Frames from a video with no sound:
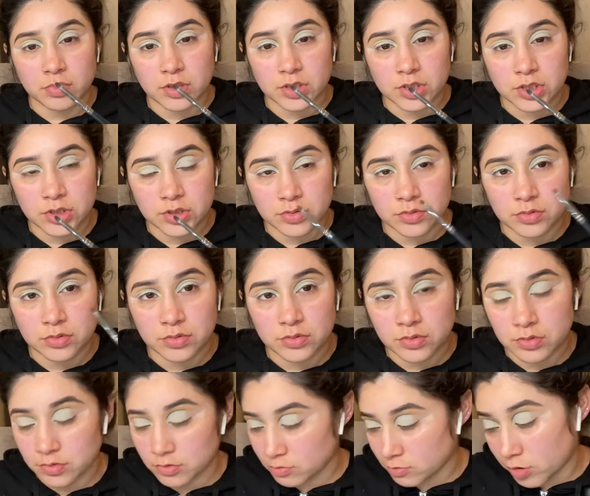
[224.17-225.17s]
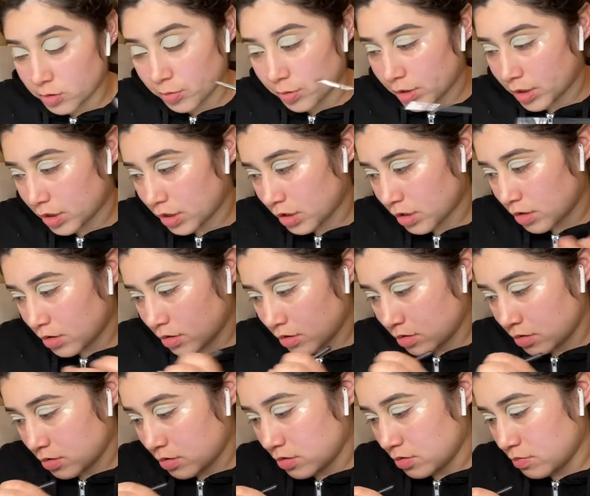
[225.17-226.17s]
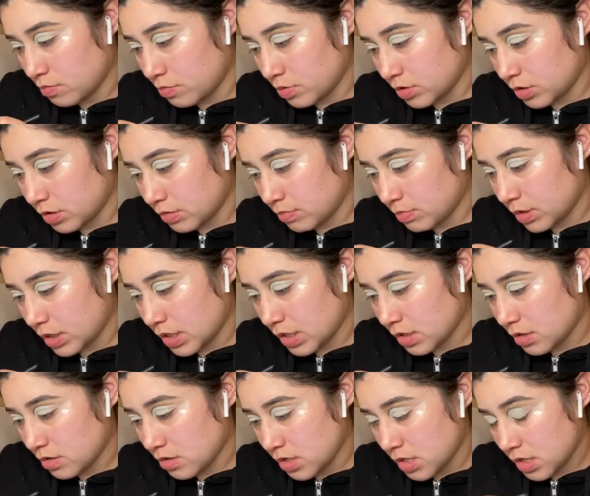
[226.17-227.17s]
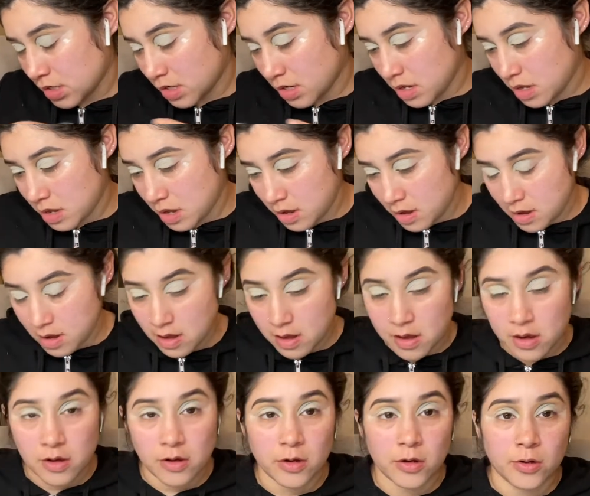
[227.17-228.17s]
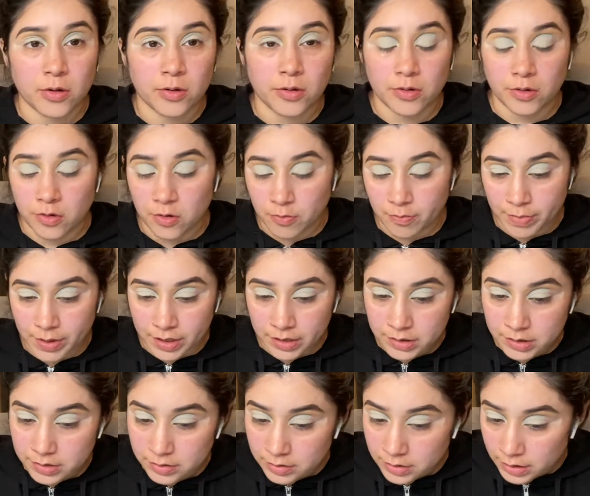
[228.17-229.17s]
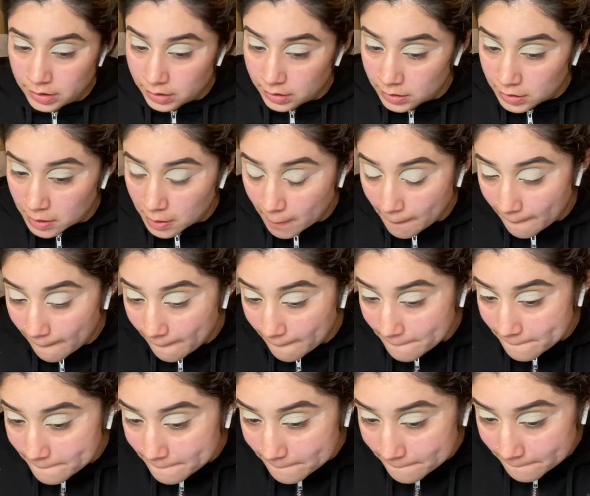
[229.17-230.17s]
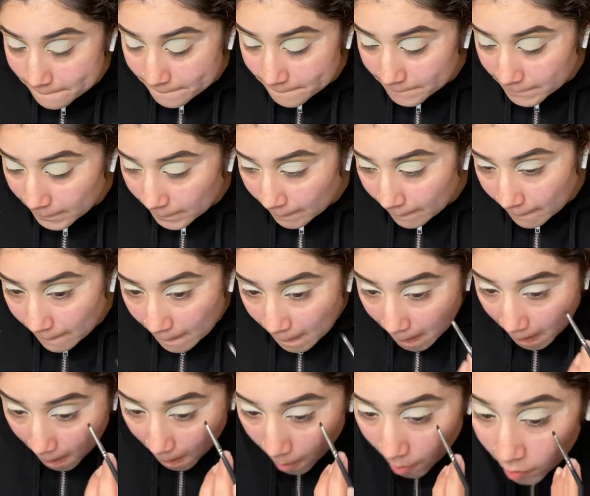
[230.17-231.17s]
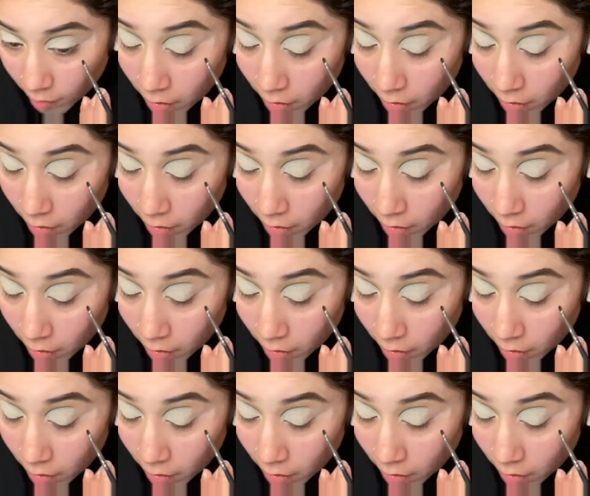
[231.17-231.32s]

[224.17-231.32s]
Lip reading: And with that same pencil brush that we used earlier to do the black, go ahead and grab that with some black and